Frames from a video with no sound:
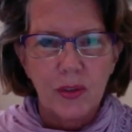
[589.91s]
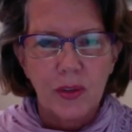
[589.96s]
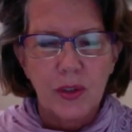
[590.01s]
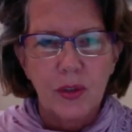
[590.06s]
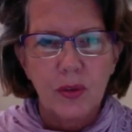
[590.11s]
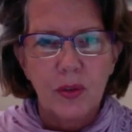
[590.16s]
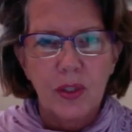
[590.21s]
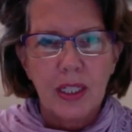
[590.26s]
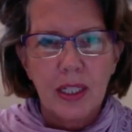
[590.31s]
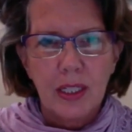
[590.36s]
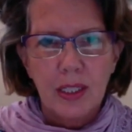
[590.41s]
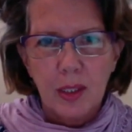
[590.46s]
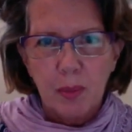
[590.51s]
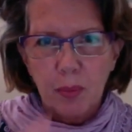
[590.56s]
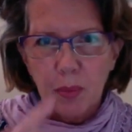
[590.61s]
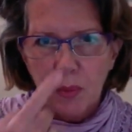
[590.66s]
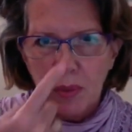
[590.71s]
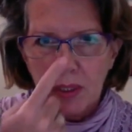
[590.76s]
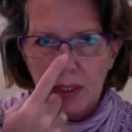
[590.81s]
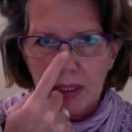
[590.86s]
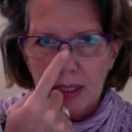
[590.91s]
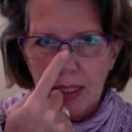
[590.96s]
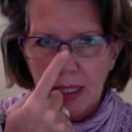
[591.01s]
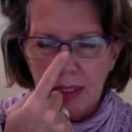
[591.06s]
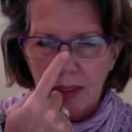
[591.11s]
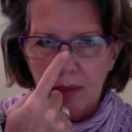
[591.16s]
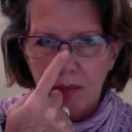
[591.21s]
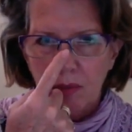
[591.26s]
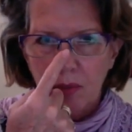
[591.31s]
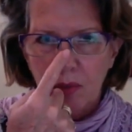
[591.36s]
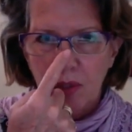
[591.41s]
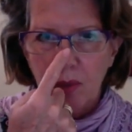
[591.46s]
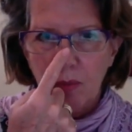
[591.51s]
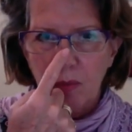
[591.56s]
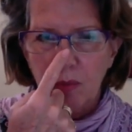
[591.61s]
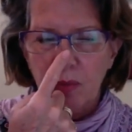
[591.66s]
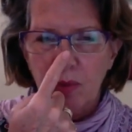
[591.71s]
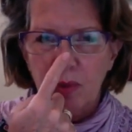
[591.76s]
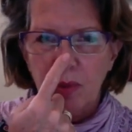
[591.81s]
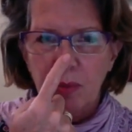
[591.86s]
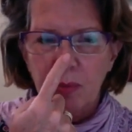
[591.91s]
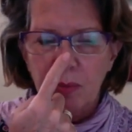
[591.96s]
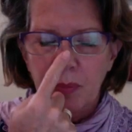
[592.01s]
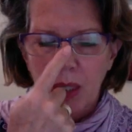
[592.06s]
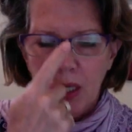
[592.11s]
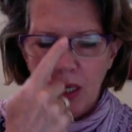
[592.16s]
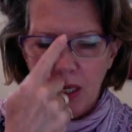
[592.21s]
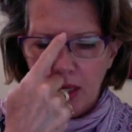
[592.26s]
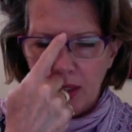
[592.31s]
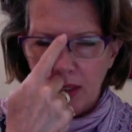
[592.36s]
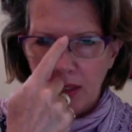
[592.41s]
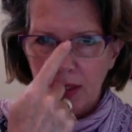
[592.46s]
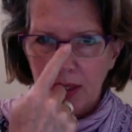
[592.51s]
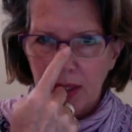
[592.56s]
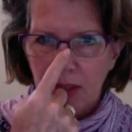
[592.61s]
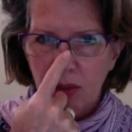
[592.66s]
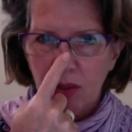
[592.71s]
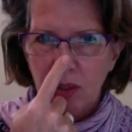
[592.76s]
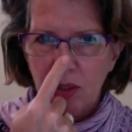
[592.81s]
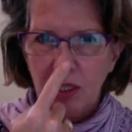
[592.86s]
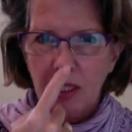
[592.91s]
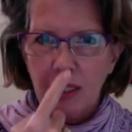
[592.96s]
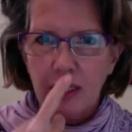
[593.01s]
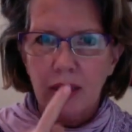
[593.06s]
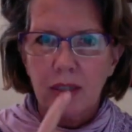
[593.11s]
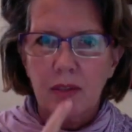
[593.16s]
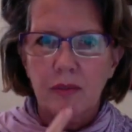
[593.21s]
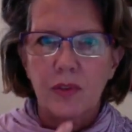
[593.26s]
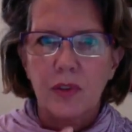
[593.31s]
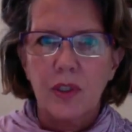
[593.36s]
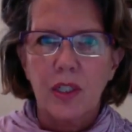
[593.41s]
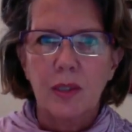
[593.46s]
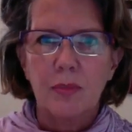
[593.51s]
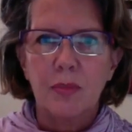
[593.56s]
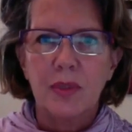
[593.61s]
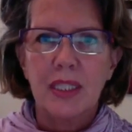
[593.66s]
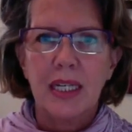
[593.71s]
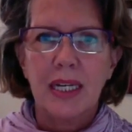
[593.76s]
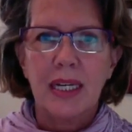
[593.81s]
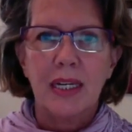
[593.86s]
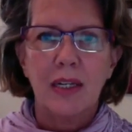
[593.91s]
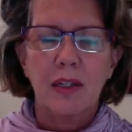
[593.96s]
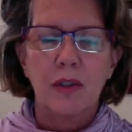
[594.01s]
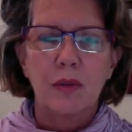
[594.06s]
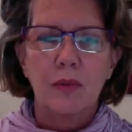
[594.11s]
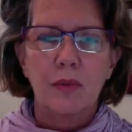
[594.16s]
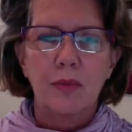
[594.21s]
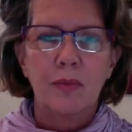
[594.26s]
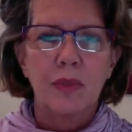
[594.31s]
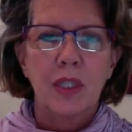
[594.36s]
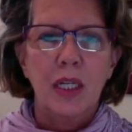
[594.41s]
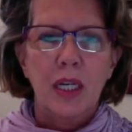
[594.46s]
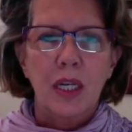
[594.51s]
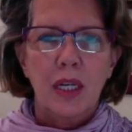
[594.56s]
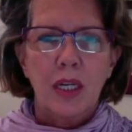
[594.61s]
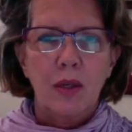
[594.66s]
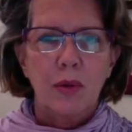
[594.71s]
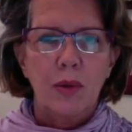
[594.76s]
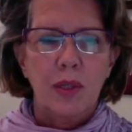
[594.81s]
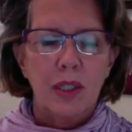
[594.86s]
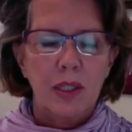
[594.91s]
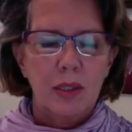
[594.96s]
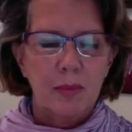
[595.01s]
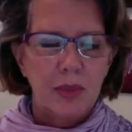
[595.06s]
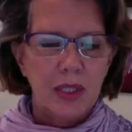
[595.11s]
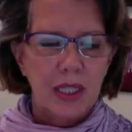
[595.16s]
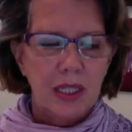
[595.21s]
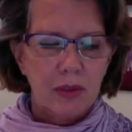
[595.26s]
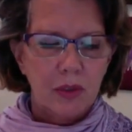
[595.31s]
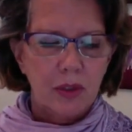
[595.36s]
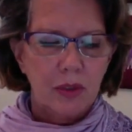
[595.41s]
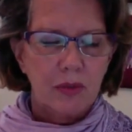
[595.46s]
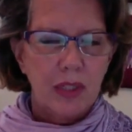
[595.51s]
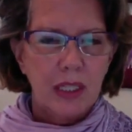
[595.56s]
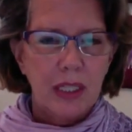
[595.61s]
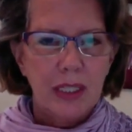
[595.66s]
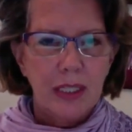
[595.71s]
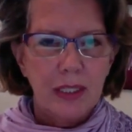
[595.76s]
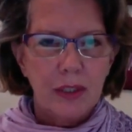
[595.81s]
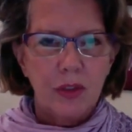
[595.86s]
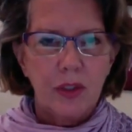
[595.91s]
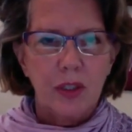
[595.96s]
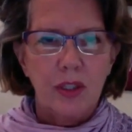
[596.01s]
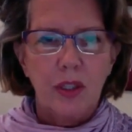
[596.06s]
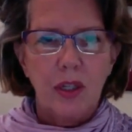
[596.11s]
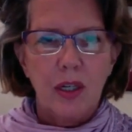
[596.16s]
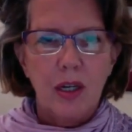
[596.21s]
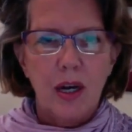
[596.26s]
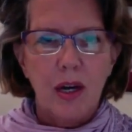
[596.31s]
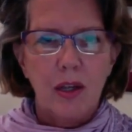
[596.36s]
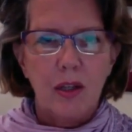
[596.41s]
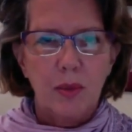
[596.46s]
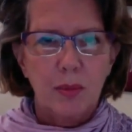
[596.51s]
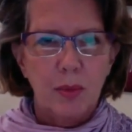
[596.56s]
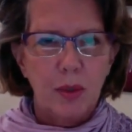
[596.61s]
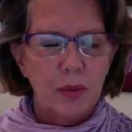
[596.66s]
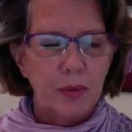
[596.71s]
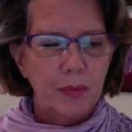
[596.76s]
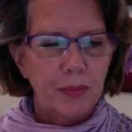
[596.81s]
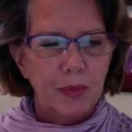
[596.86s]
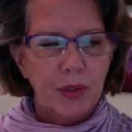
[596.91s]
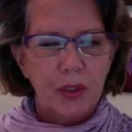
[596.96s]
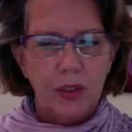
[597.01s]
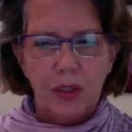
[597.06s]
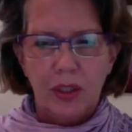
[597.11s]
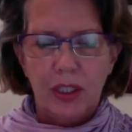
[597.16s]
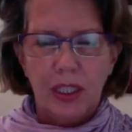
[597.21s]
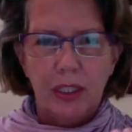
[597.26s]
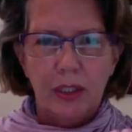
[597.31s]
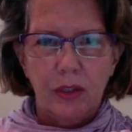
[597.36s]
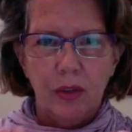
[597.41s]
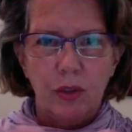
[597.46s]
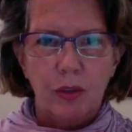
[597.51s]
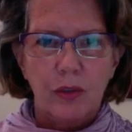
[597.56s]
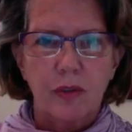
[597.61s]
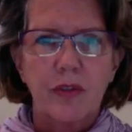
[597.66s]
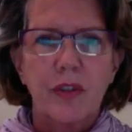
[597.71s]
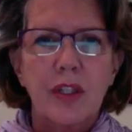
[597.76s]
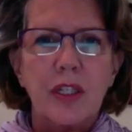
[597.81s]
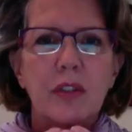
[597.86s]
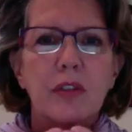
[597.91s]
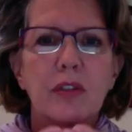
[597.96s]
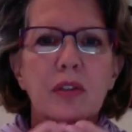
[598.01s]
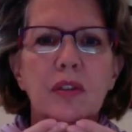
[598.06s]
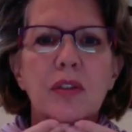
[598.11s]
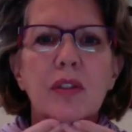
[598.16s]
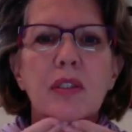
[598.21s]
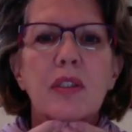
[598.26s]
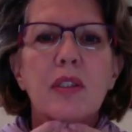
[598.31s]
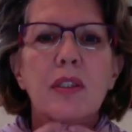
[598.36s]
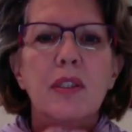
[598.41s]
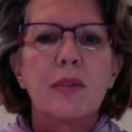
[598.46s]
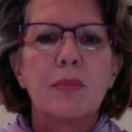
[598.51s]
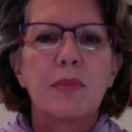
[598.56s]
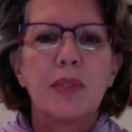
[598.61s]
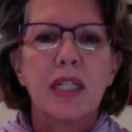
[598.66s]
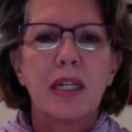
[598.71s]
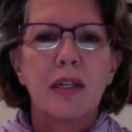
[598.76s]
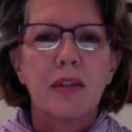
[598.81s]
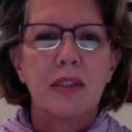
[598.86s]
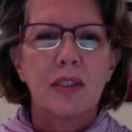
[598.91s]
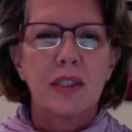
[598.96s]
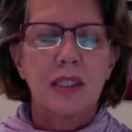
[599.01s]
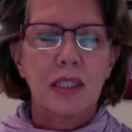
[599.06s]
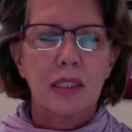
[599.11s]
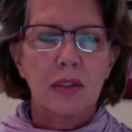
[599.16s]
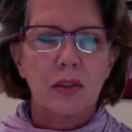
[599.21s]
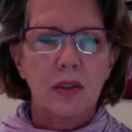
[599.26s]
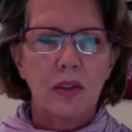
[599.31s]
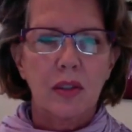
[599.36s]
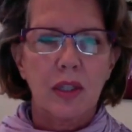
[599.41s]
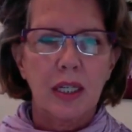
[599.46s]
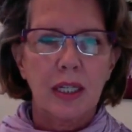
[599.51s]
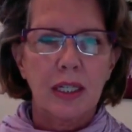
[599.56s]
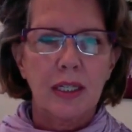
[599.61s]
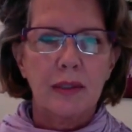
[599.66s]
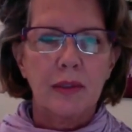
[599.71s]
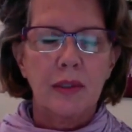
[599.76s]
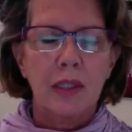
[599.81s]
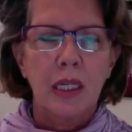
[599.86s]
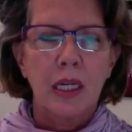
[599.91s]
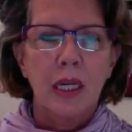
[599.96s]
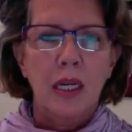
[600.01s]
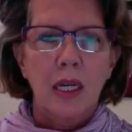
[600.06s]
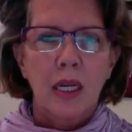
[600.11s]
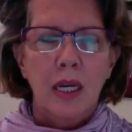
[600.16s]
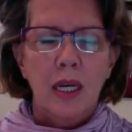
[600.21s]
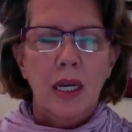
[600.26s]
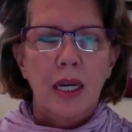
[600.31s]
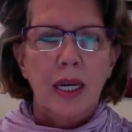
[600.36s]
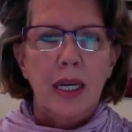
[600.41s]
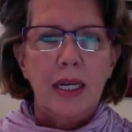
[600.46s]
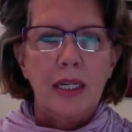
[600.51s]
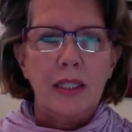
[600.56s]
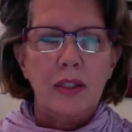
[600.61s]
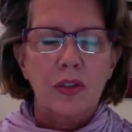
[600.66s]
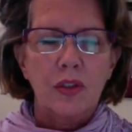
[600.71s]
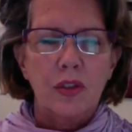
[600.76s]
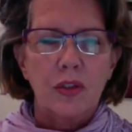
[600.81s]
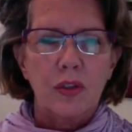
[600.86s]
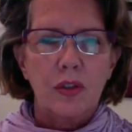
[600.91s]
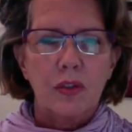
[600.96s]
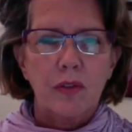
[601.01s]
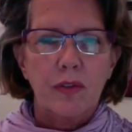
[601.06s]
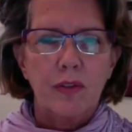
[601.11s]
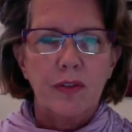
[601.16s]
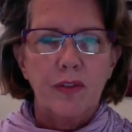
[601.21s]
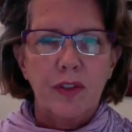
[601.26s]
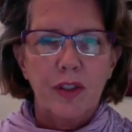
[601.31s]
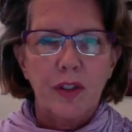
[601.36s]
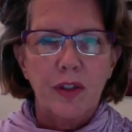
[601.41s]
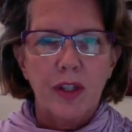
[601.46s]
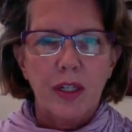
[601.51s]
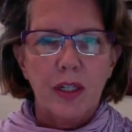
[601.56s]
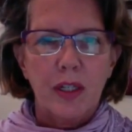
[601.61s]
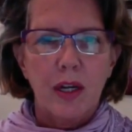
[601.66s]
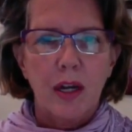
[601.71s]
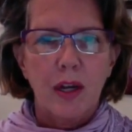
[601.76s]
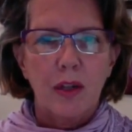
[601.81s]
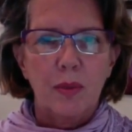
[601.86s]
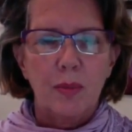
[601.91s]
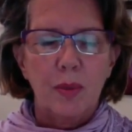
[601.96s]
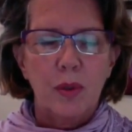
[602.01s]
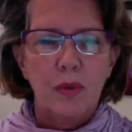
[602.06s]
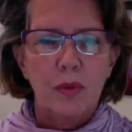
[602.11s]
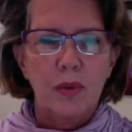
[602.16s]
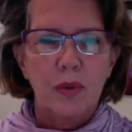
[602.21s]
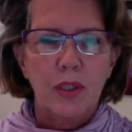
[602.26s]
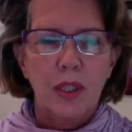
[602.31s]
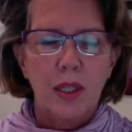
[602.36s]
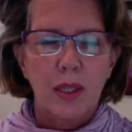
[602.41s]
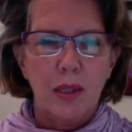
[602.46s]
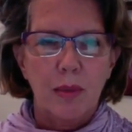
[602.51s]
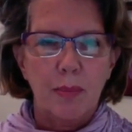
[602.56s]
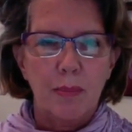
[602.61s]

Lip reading: So the kidney points, again, if you come from the center line, if you come down, You're going to come down to right here to the collarbone. So you take your 2 fingers, come down the center line, and just feel that collarbone, the